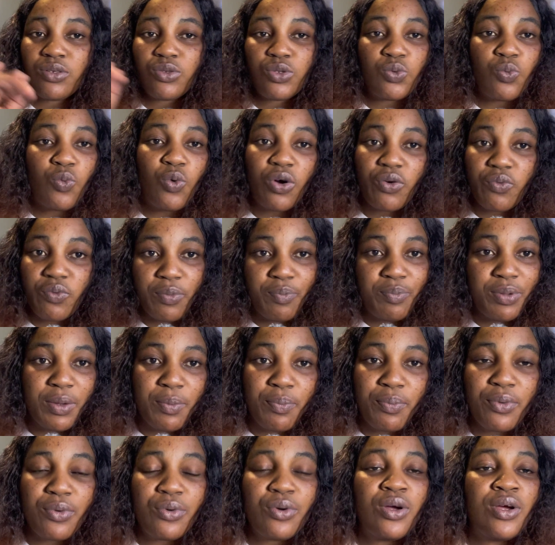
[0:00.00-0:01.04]
work with
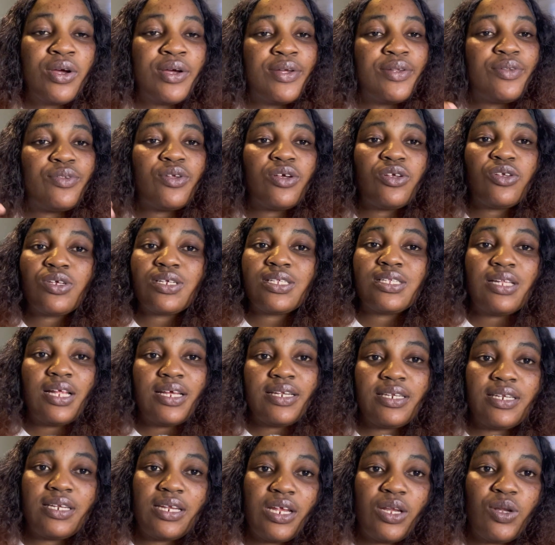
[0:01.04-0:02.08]
people, not just
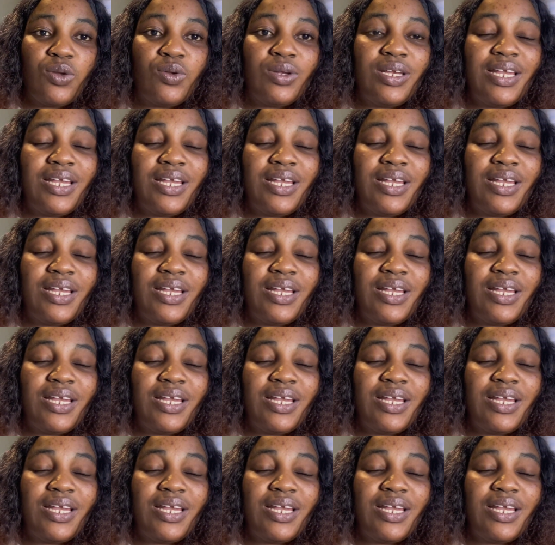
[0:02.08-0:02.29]
learning alone.